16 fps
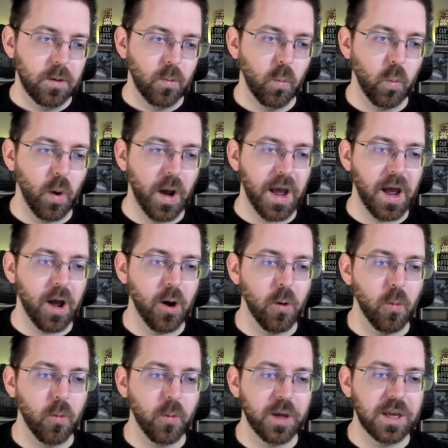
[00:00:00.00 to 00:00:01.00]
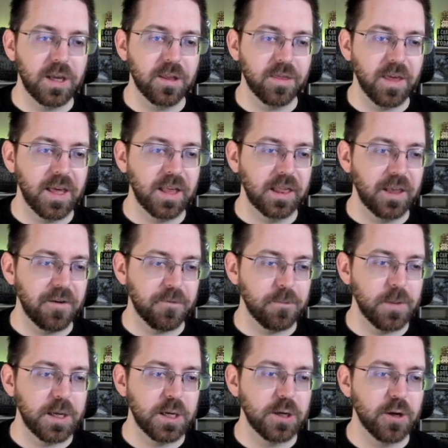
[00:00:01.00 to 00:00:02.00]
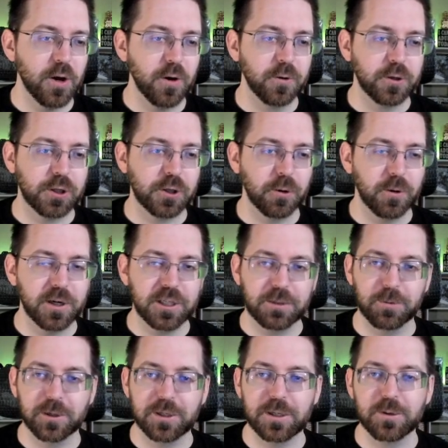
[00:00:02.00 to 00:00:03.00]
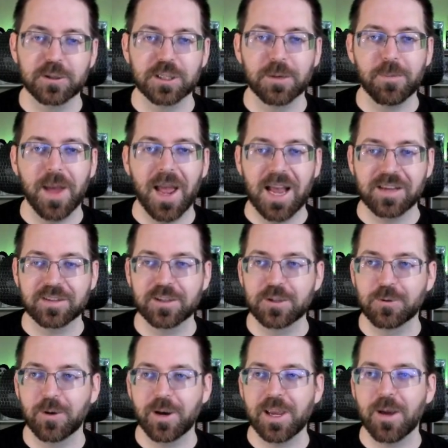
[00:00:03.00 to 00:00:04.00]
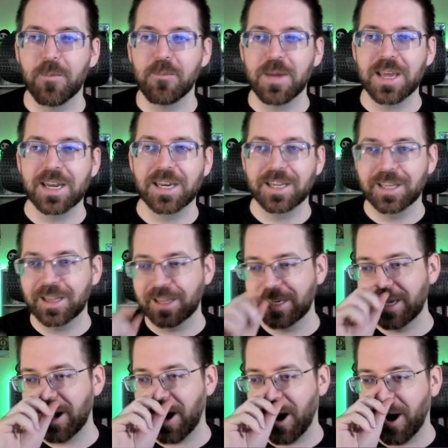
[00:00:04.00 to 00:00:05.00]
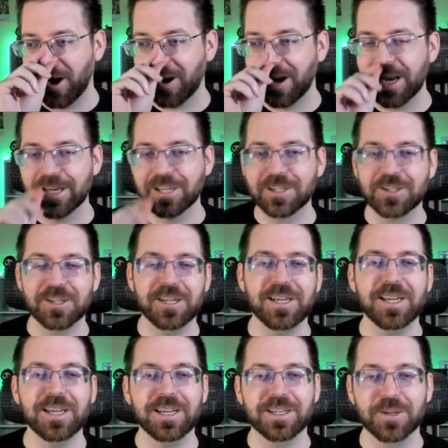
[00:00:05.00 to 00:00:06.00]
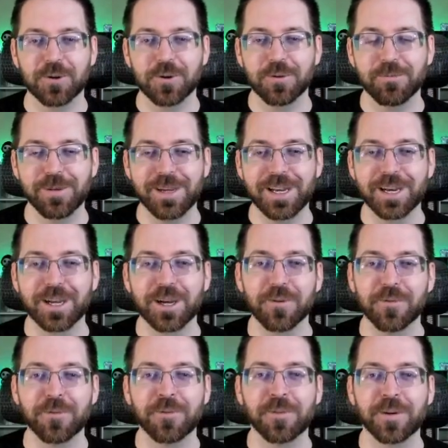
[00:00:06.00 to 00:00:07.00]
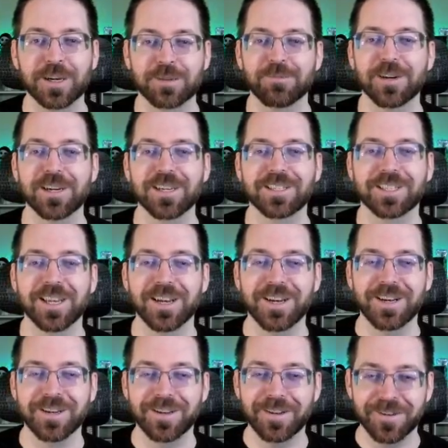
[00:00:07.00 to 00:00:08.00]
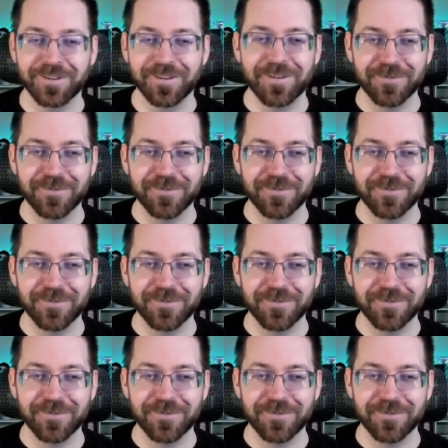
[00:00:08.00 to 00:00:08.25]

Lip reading: Wow, they left me no choice but to use the passageway immediately? RNG told me to go fuck myself.